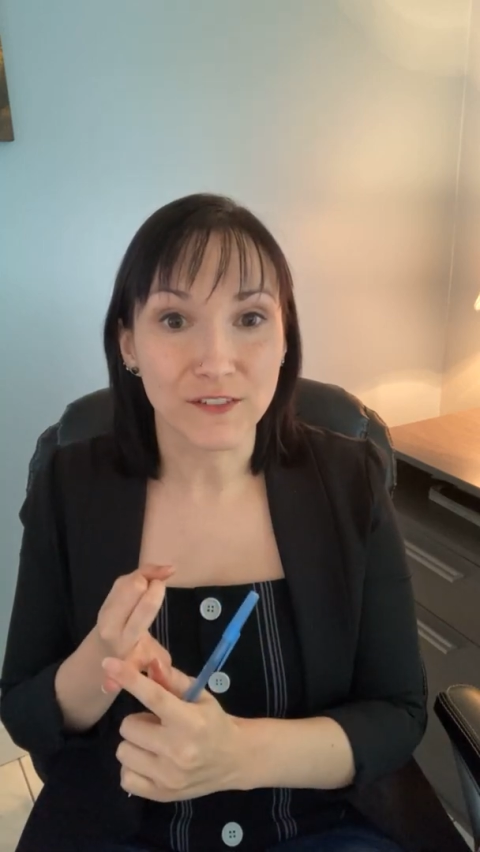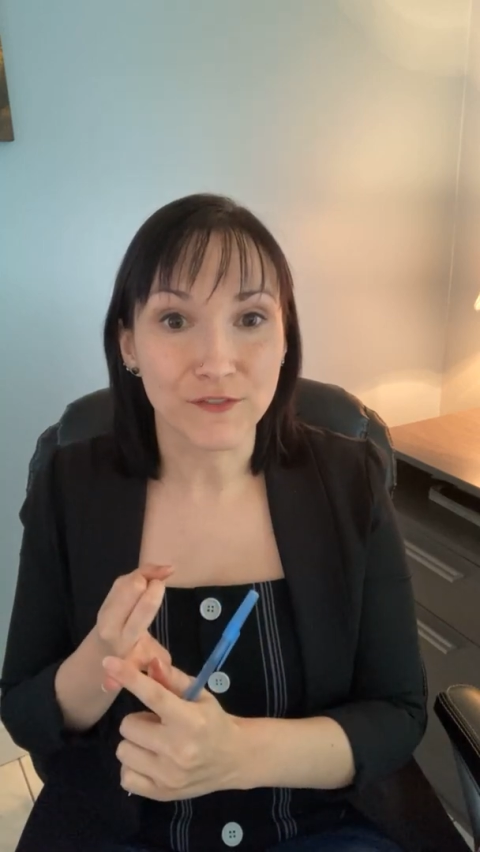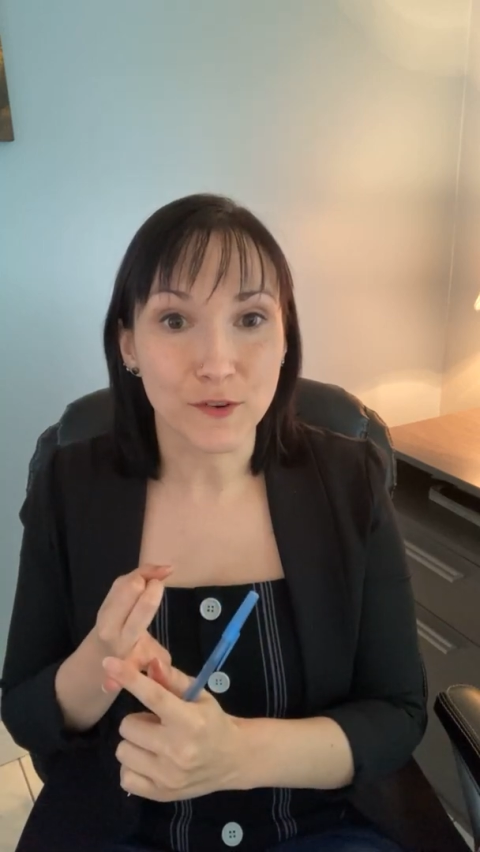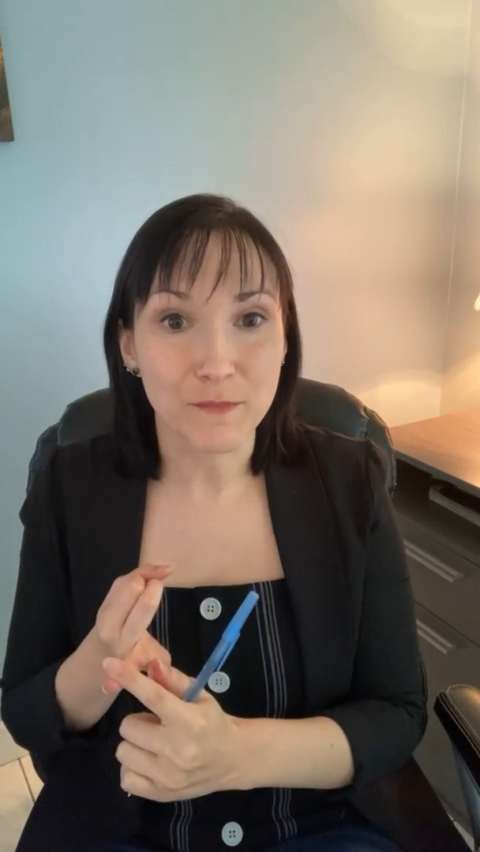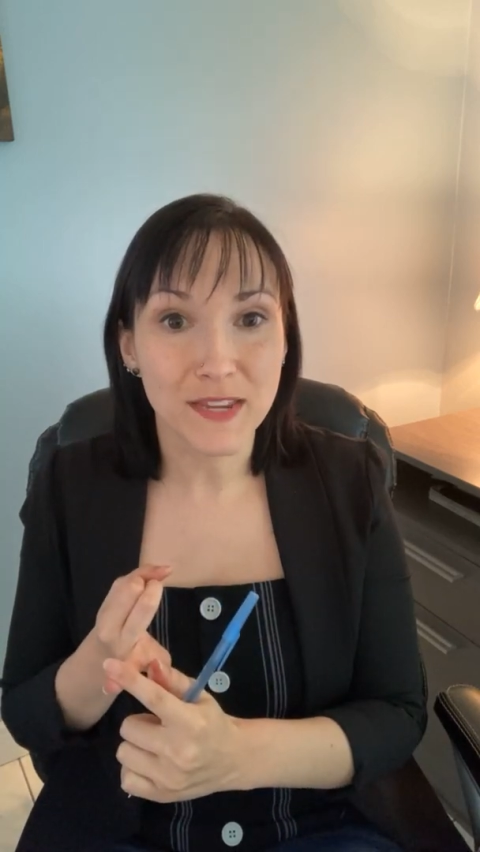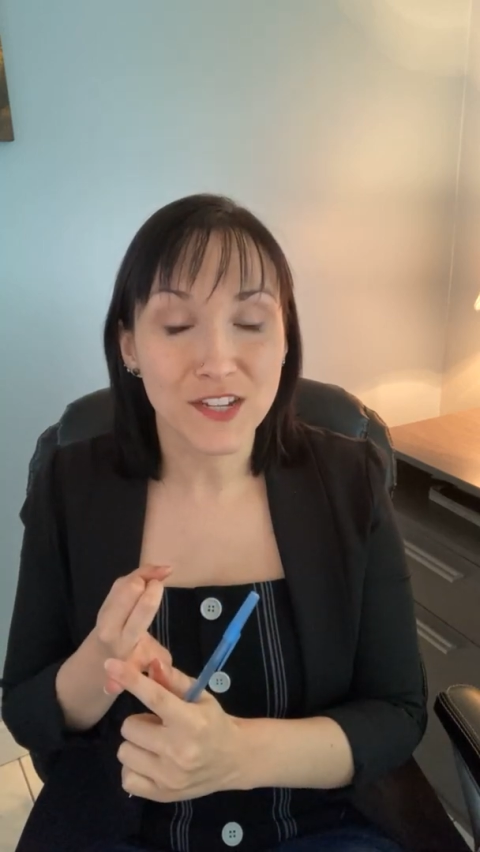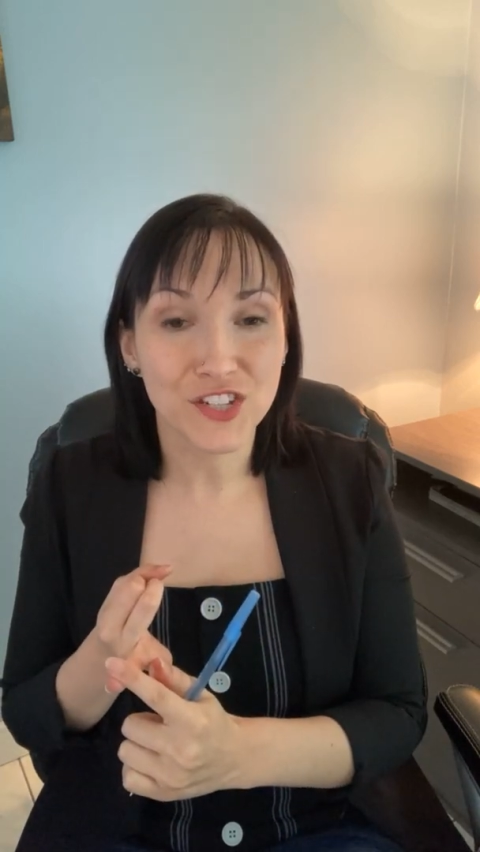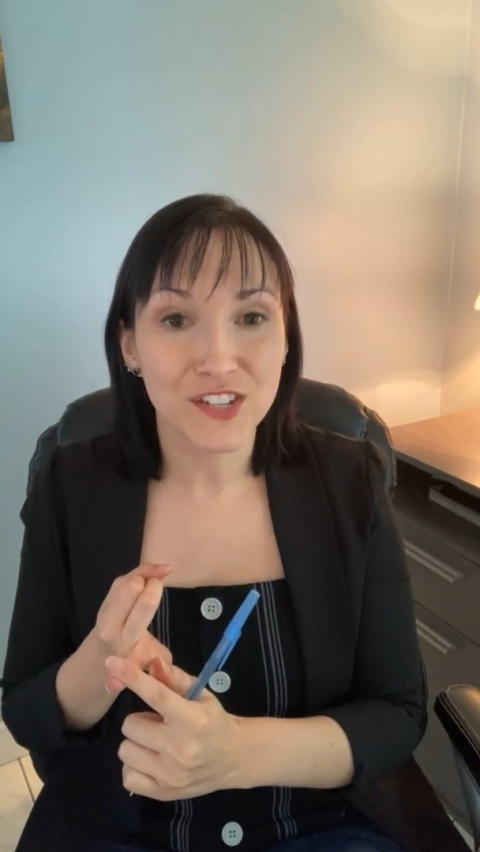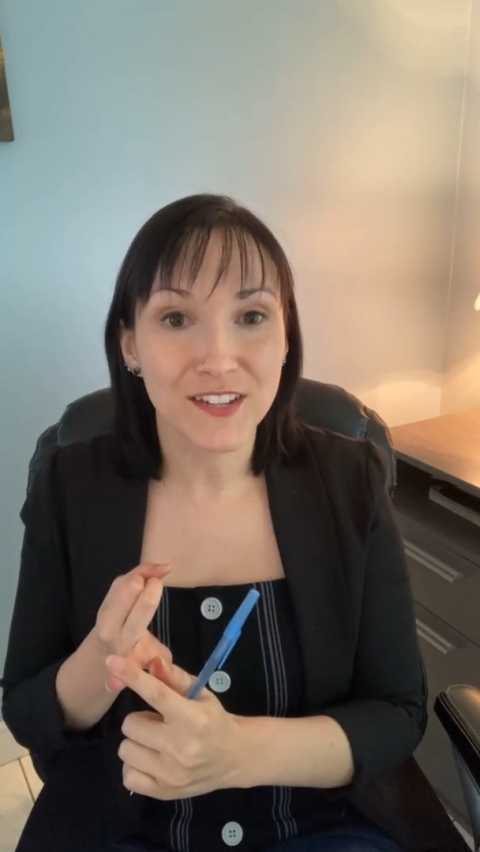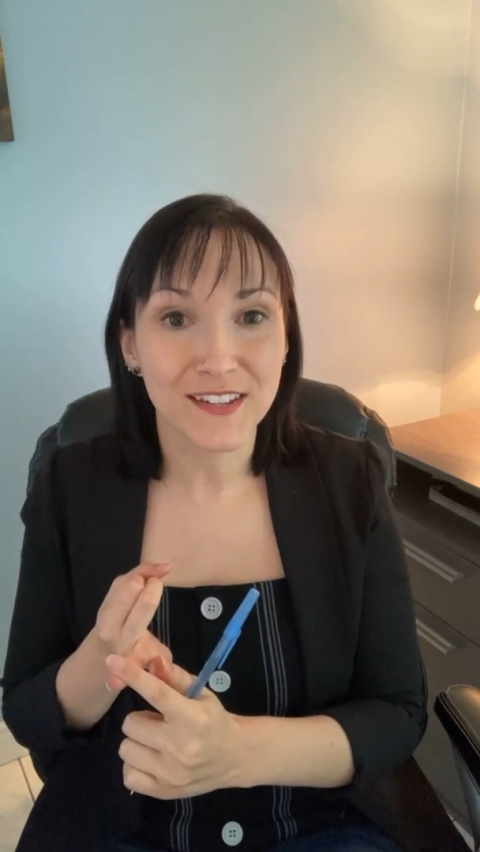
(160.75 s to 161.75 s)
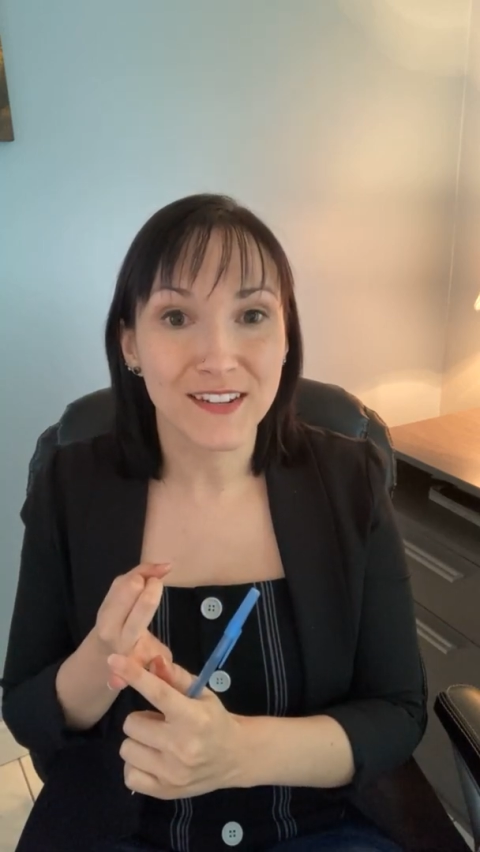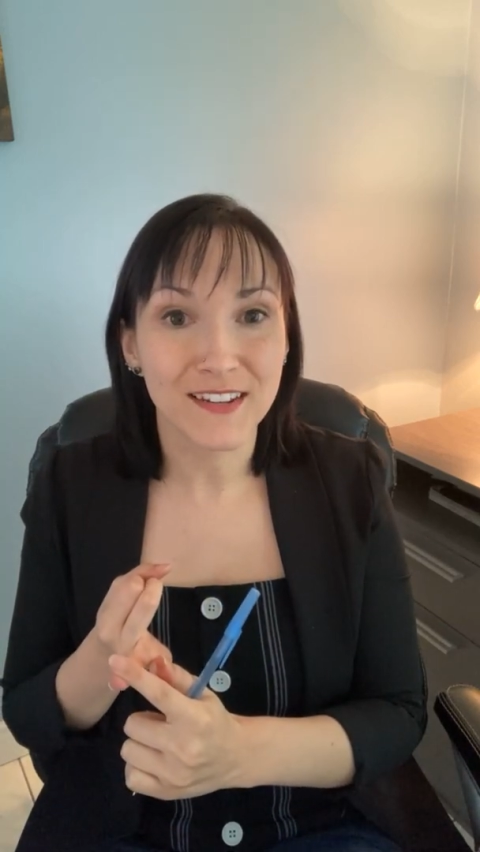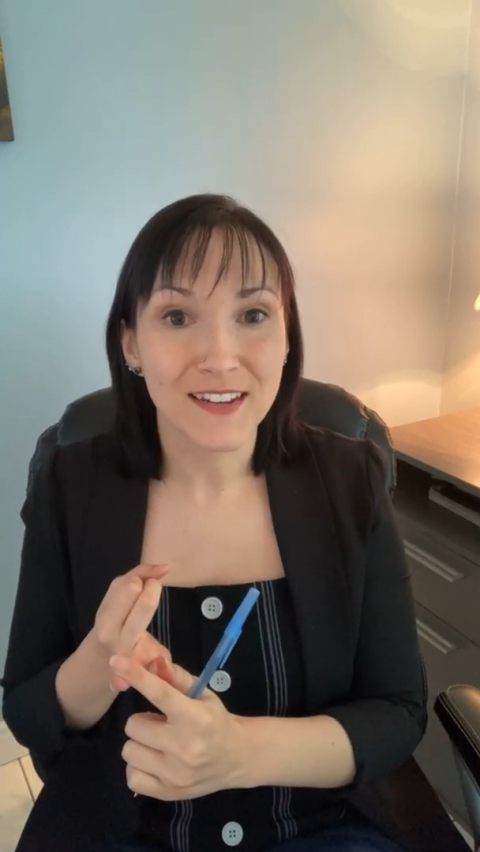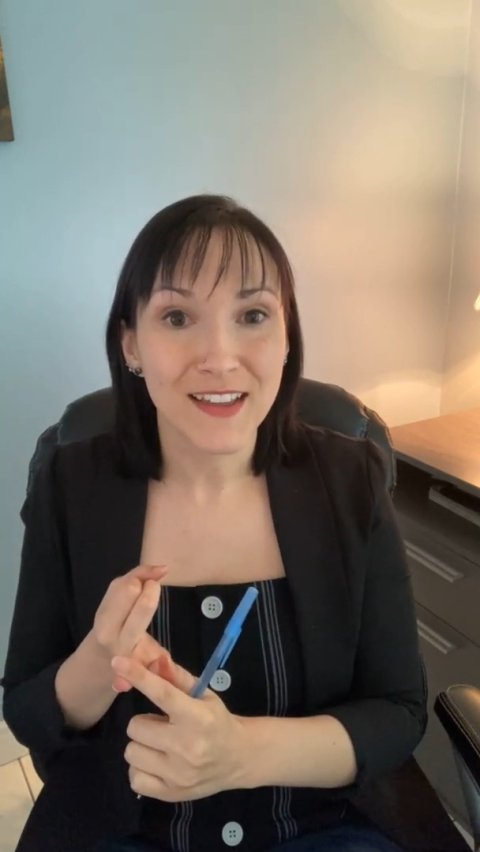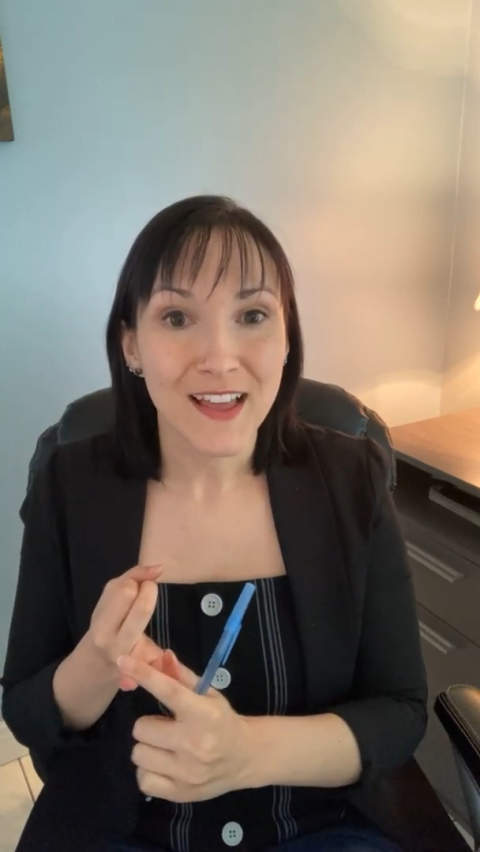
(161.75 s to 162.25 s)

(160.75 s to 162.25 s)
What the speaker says: information,